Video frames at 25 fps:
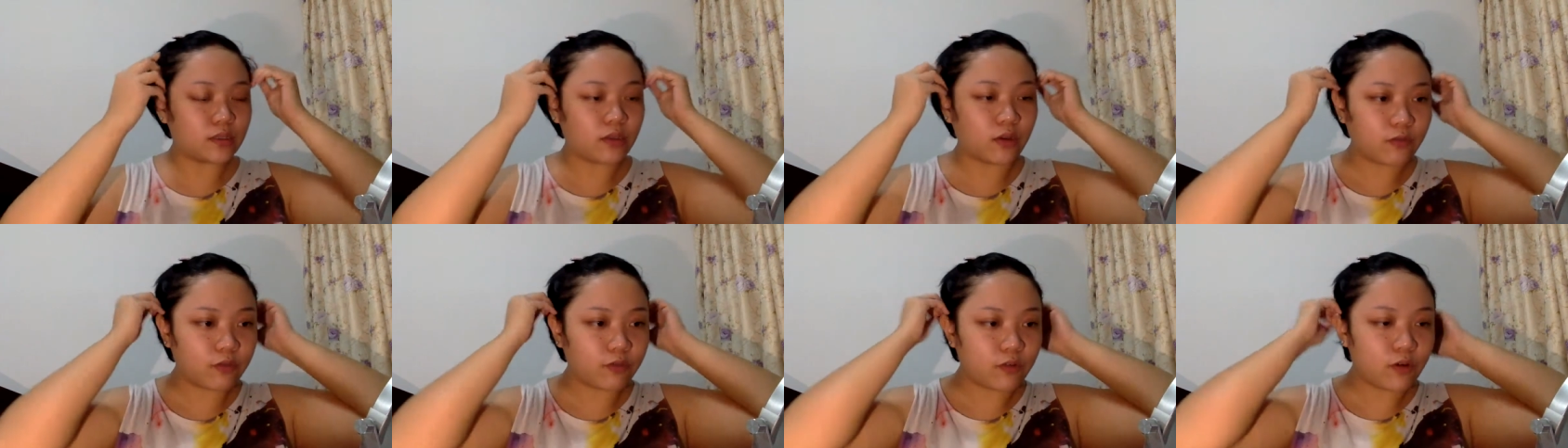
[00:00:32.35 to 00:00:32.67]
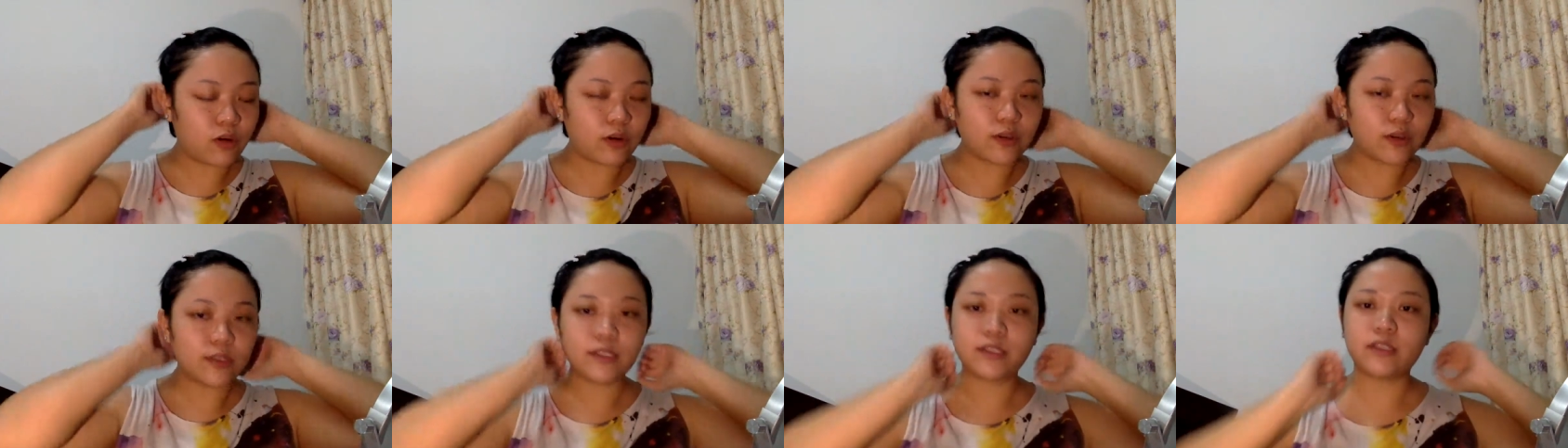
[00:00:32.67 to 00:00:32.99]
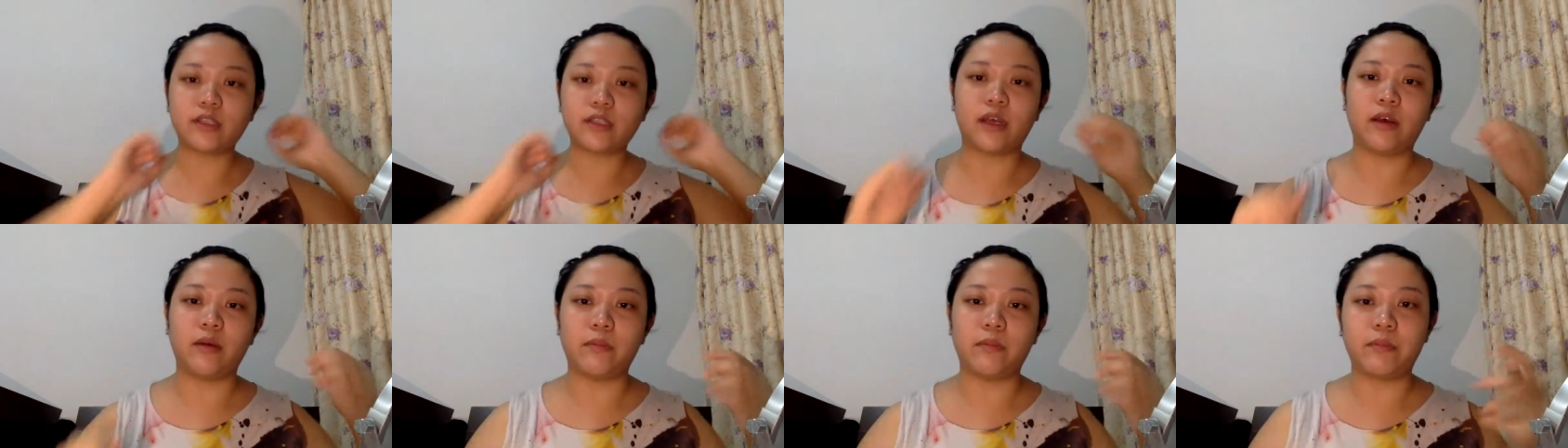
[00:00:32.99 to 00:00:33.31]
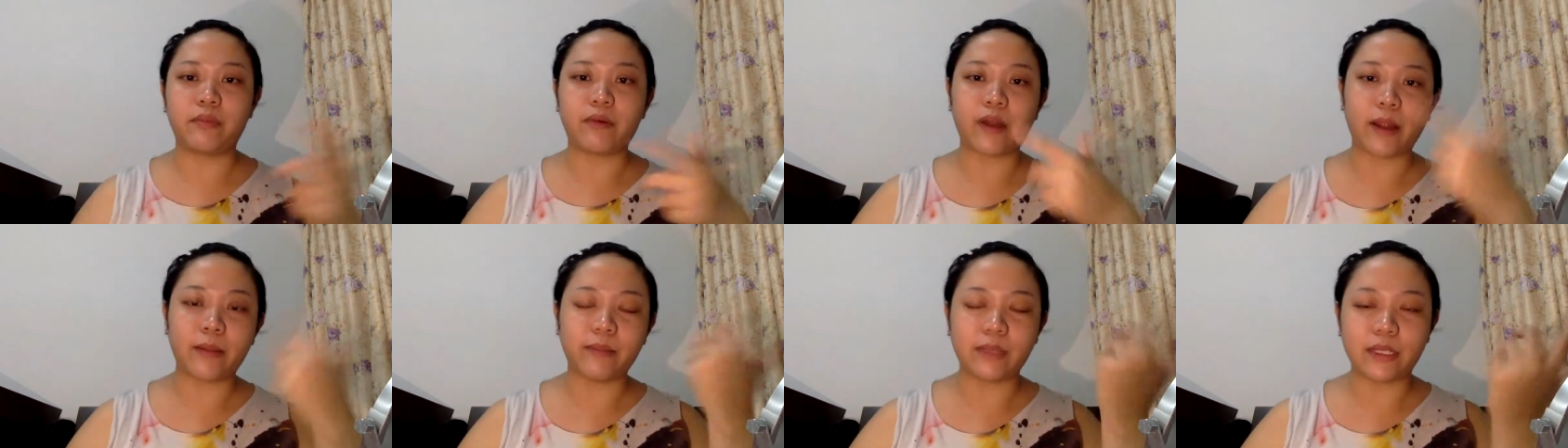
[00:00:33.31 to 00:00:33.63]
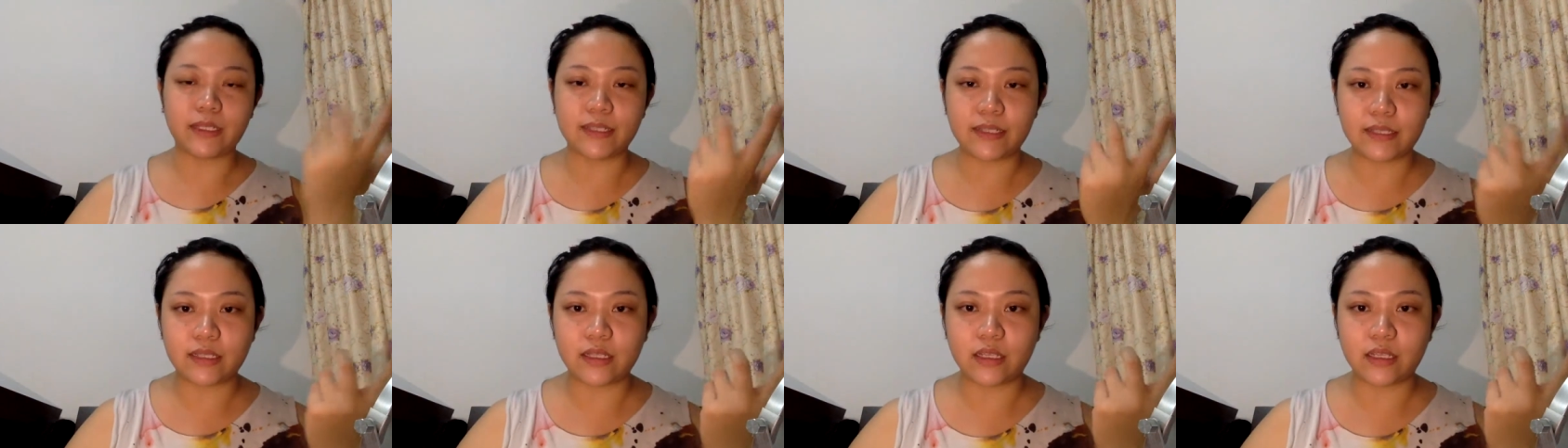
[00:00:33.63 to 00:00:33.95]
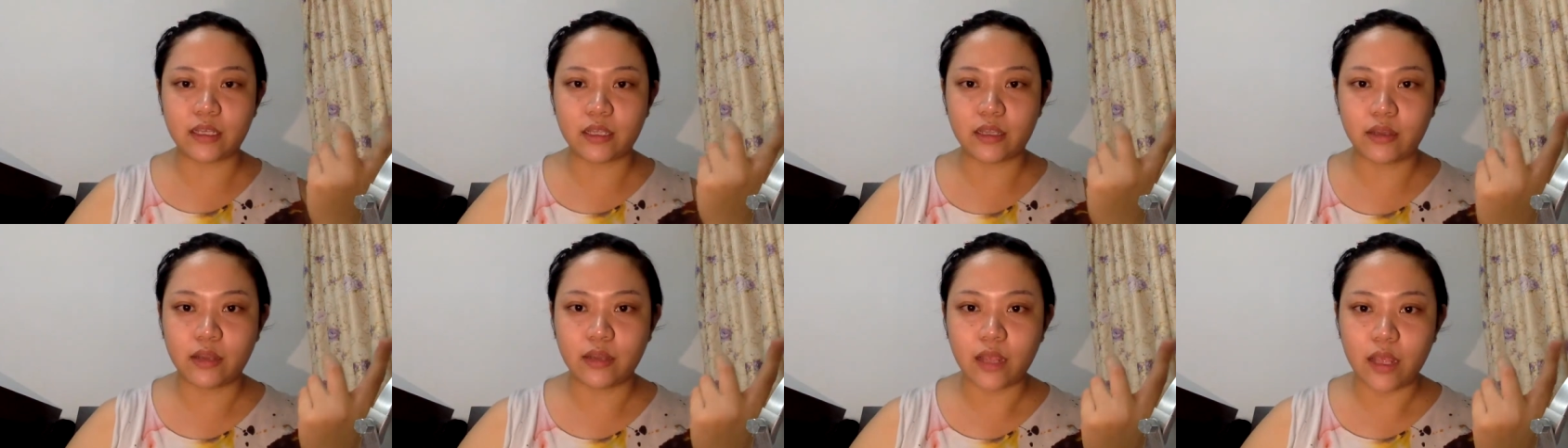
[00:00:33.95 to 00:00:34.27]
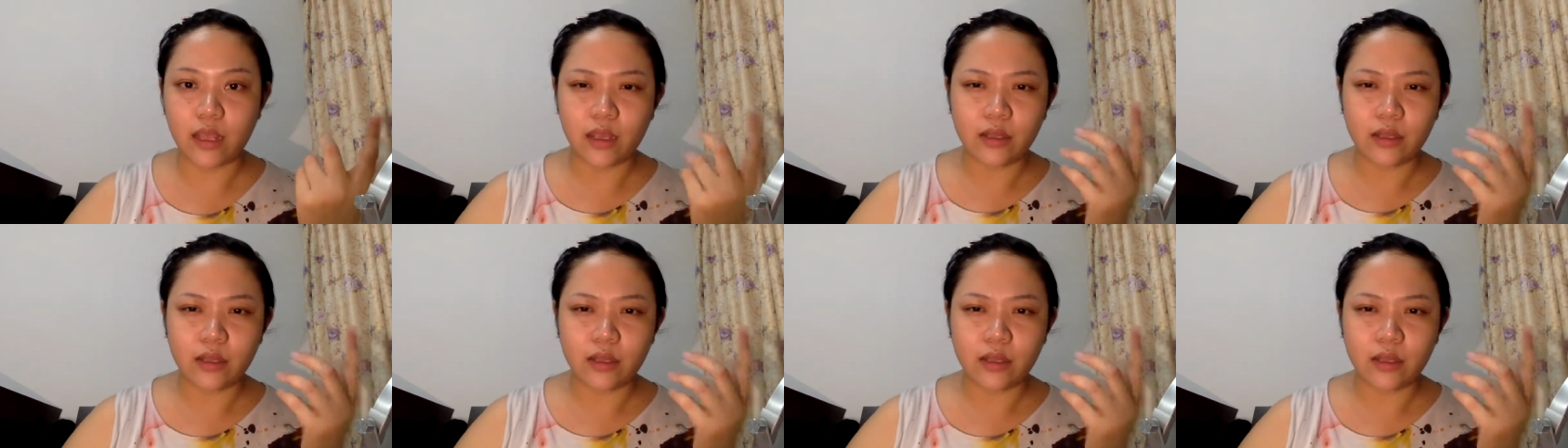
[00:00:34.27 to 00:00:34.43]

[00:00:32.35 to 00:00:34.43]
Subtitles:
of course, prep the skin.